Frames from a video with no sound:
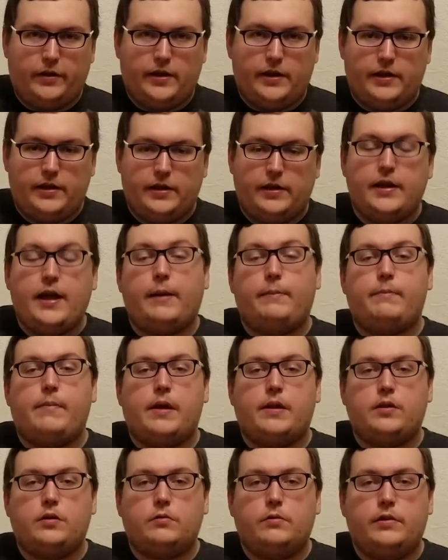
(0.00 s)
the game
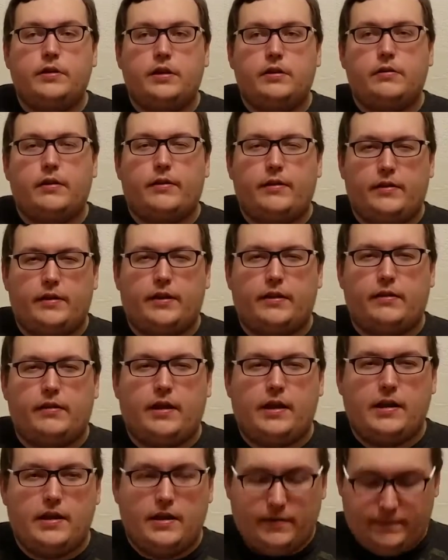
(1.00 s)
manual in here. I think that's
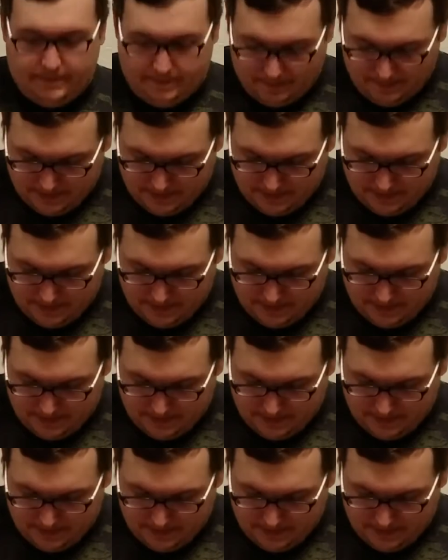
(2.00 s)
the idea.